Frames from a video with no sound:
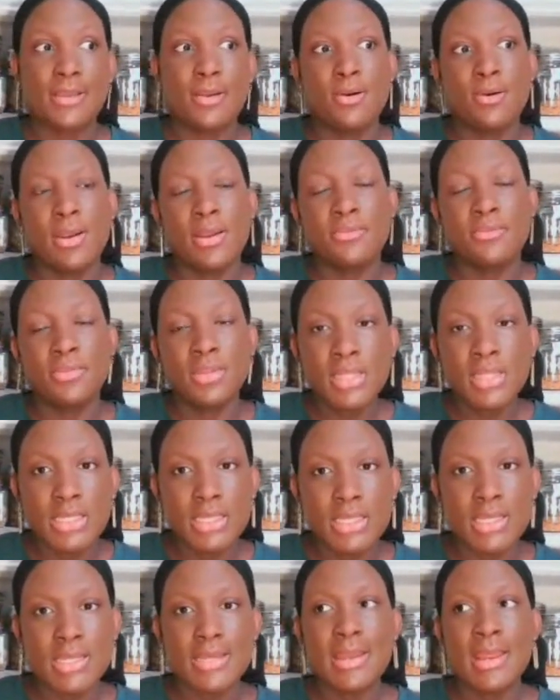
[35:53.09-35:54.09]
oh, I really
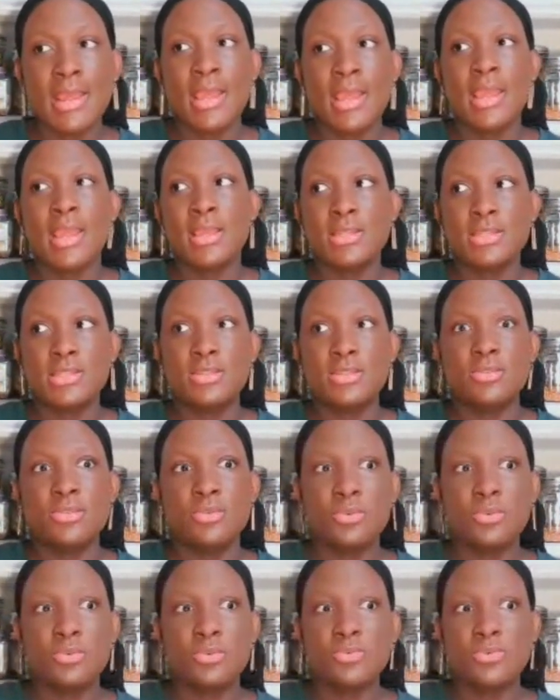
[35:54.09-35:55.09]
need
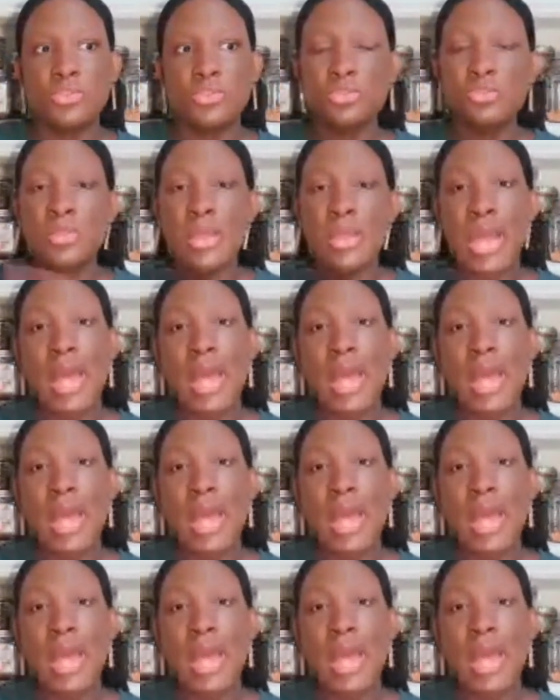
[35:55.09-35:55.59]
to do that.